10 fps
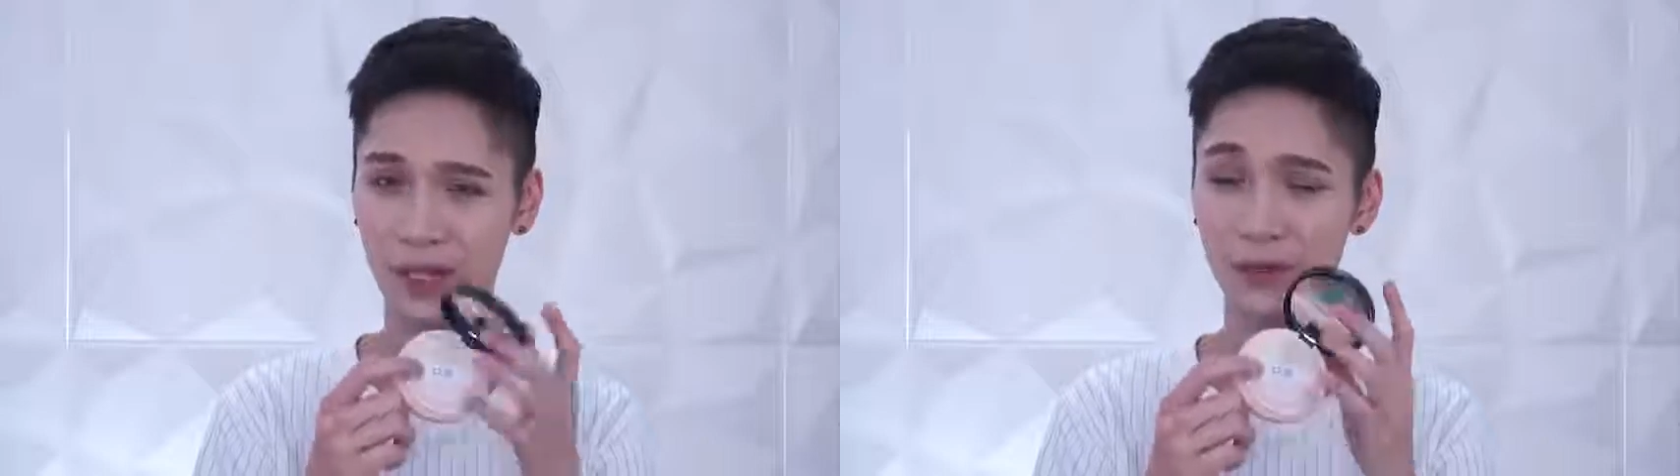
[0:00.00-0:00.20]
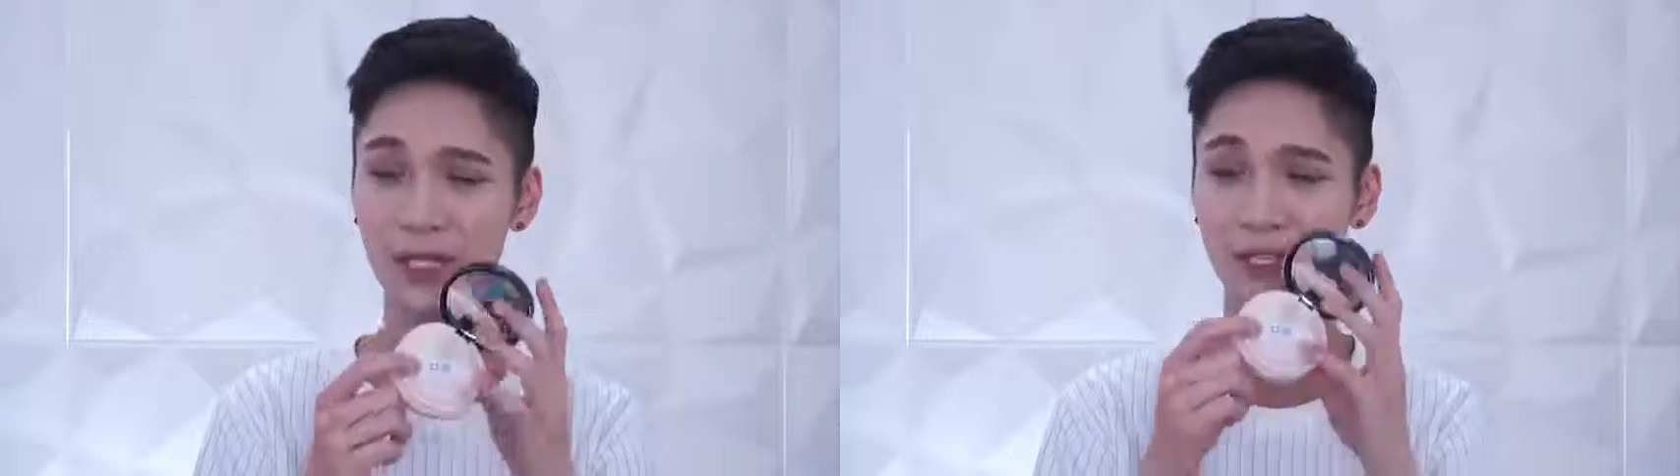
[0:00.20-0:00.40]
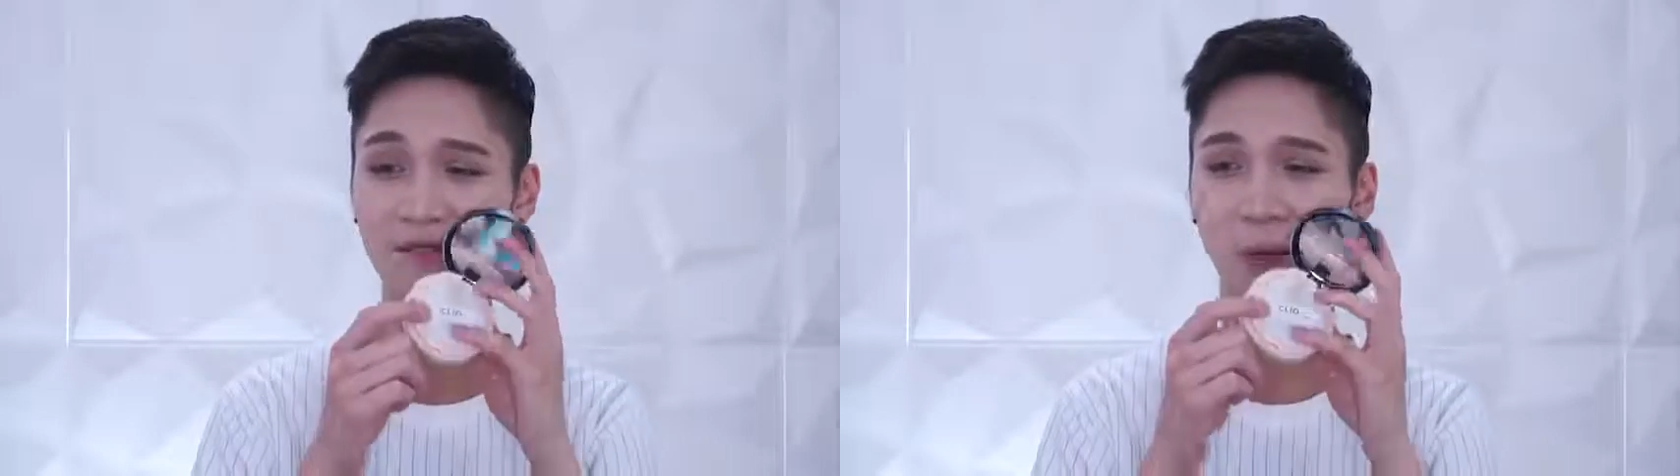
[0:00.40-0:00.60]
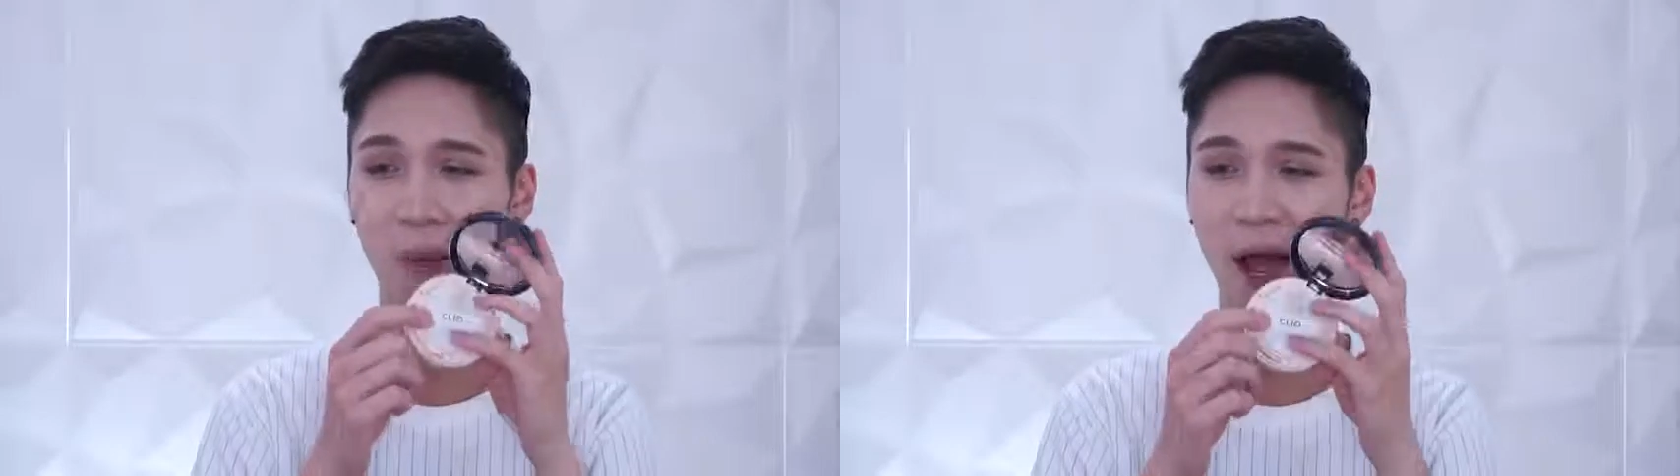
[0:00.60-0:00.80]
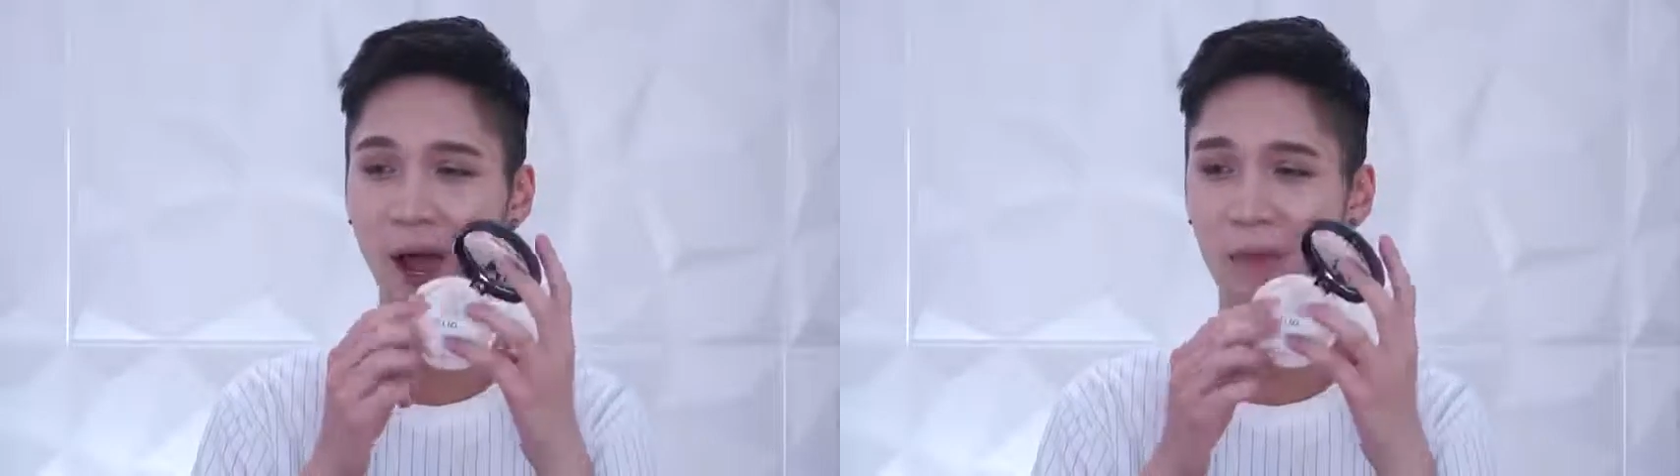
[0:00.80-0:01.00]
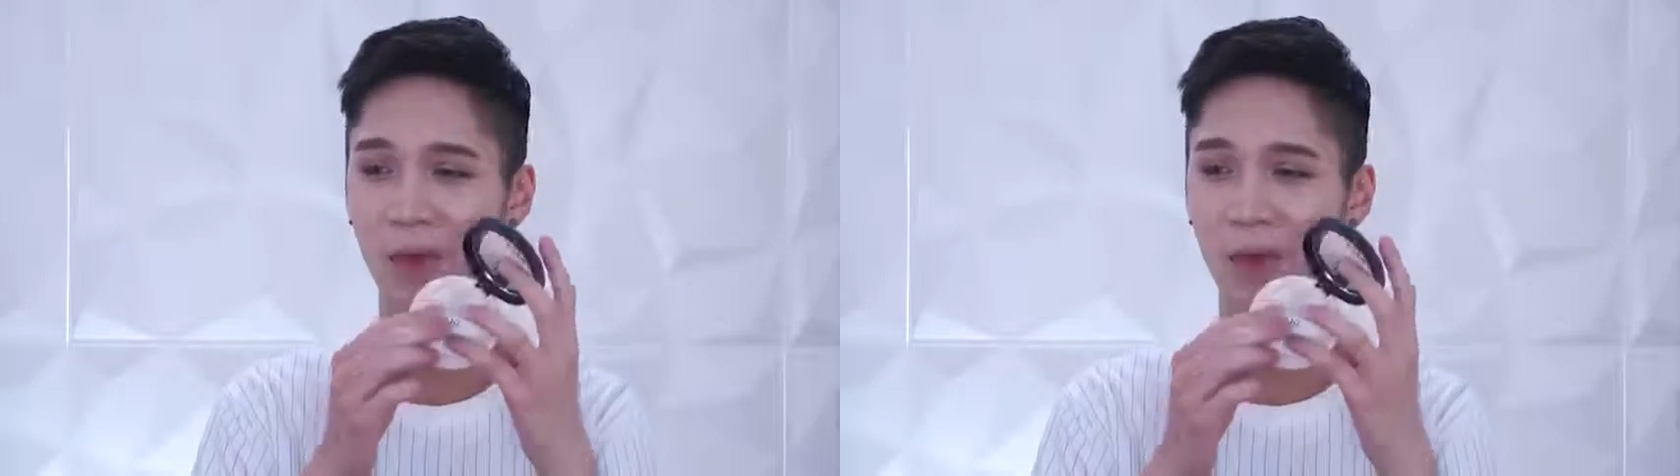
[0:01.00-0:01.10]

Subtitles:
been using this for a while,